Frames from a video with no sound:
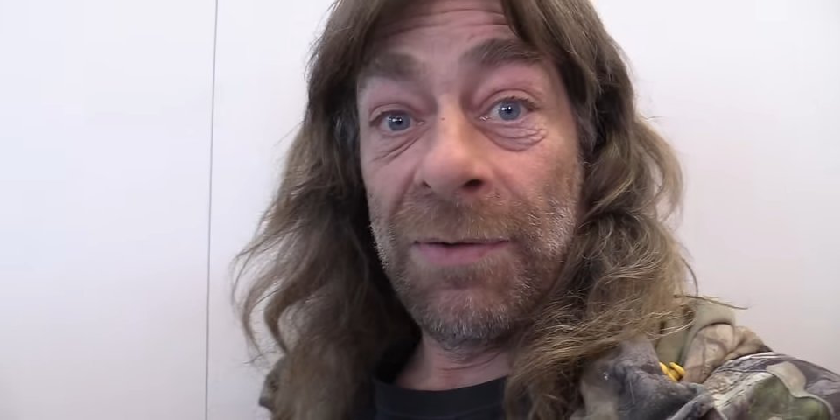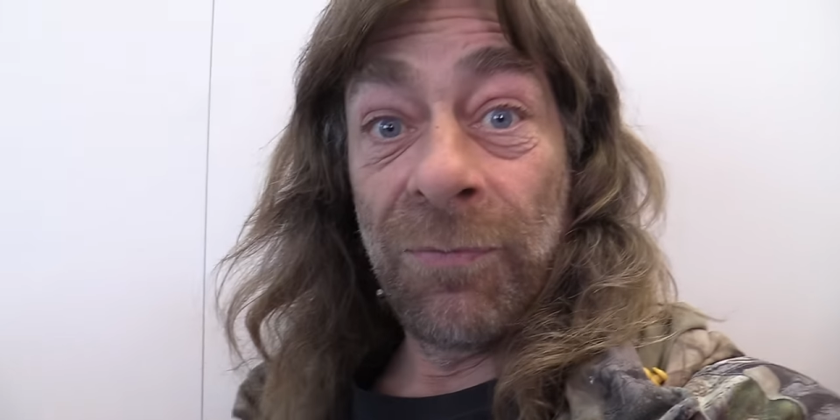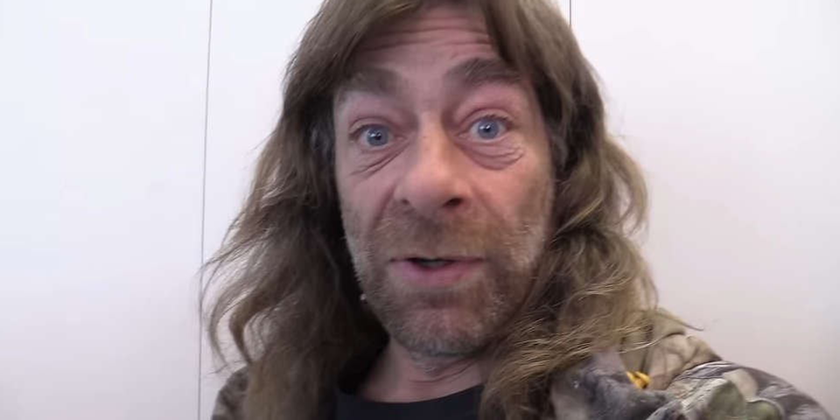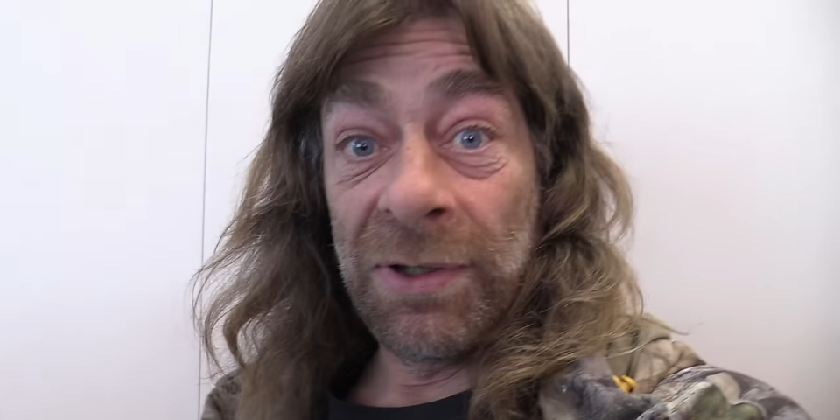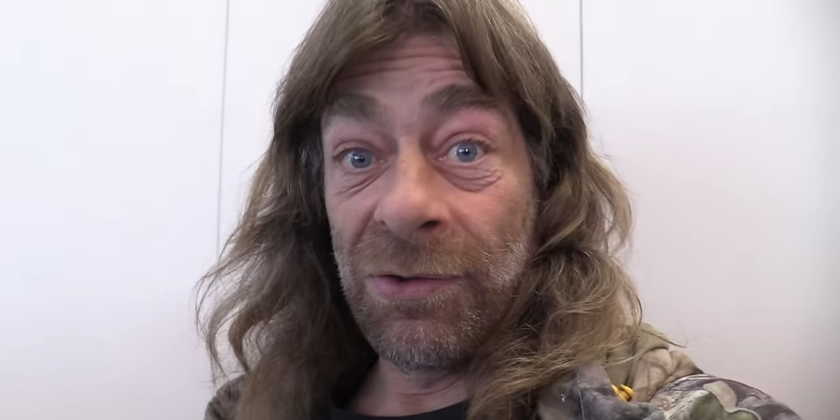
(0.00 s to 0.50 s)
even
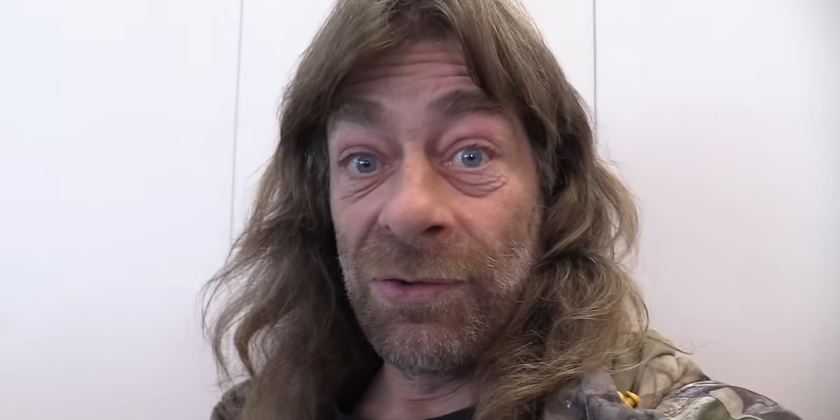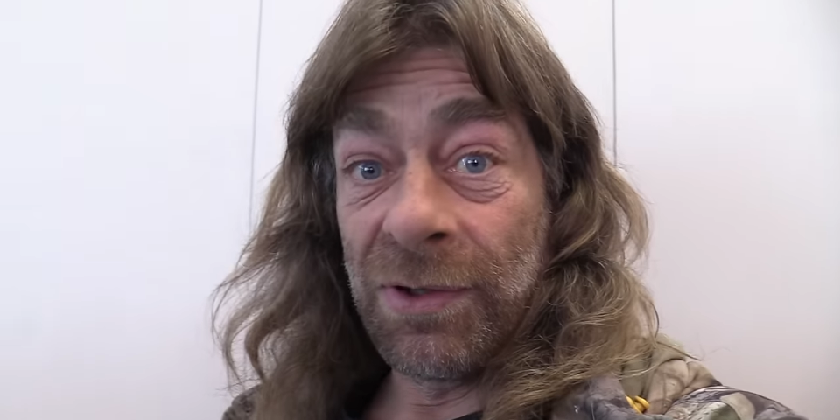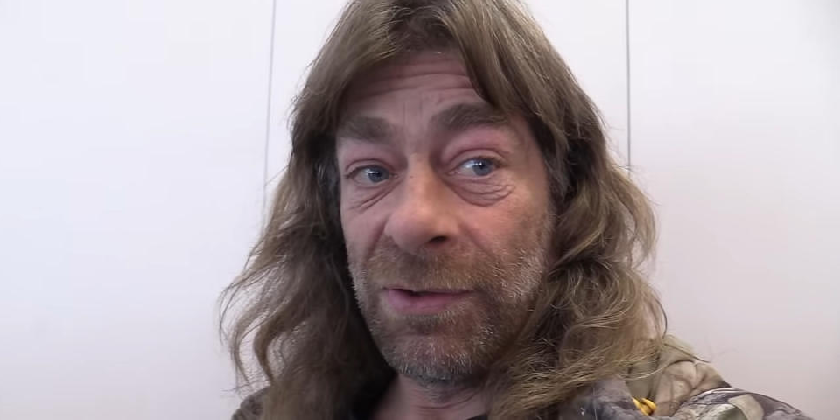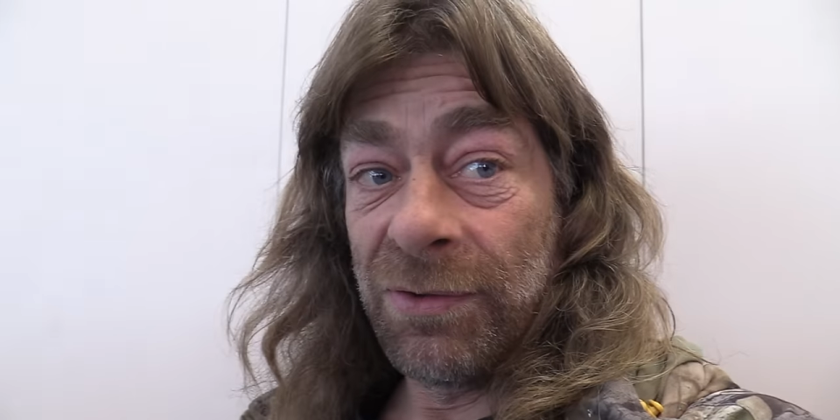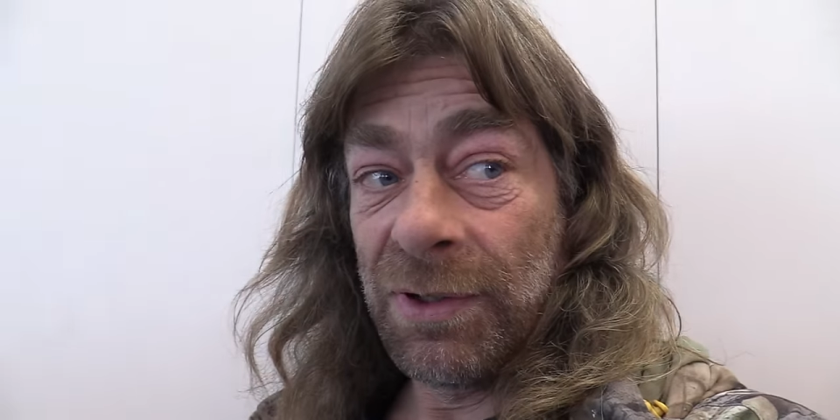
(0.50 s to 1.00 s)
find the
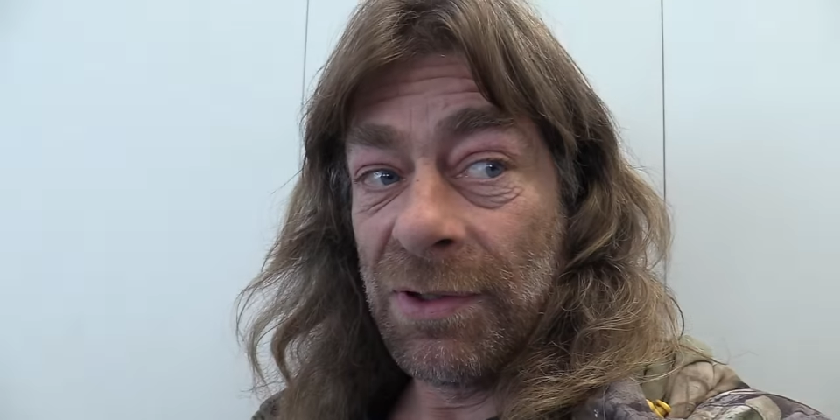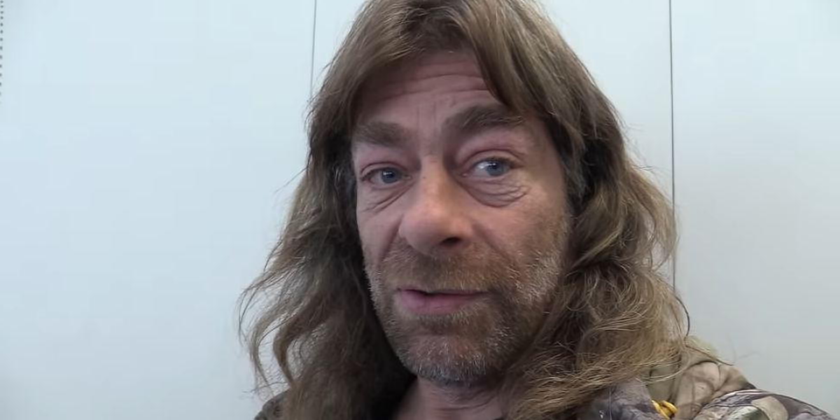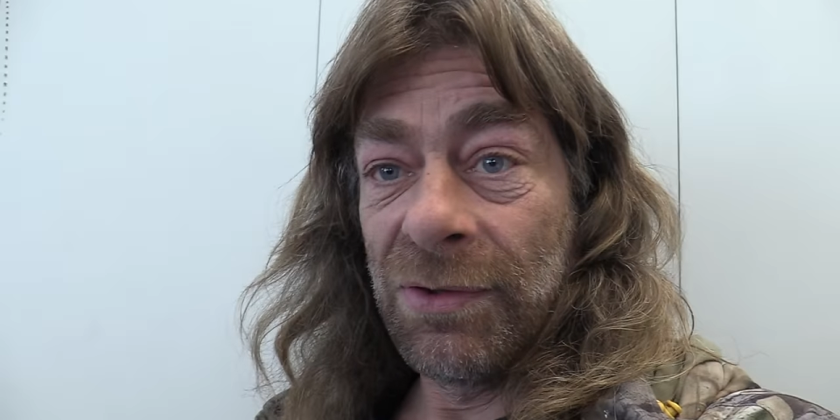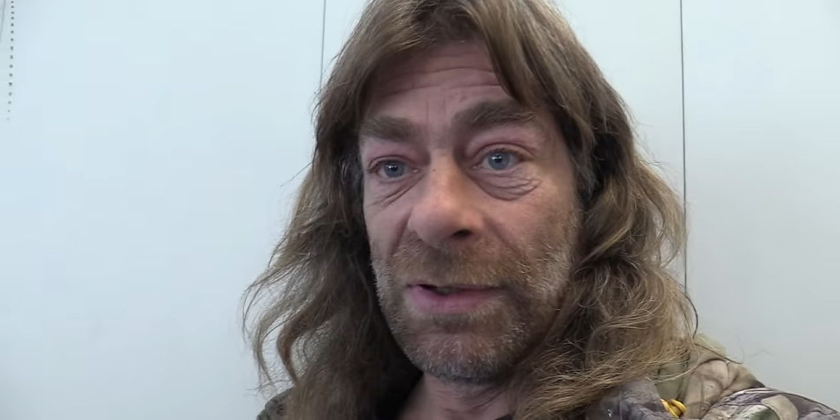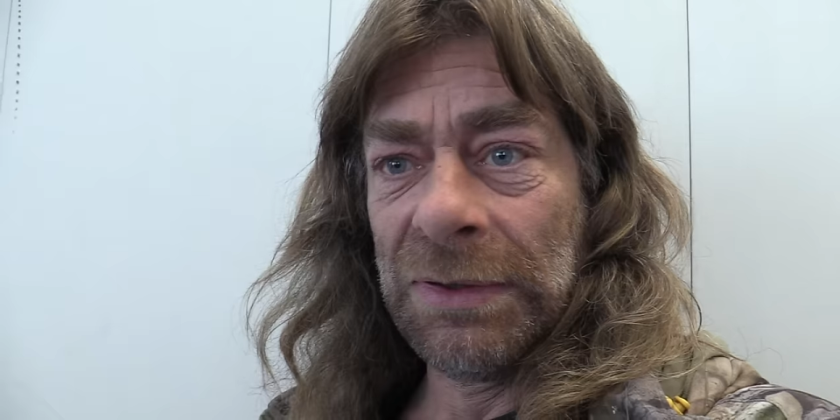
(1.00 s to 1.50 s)
studs, I guess.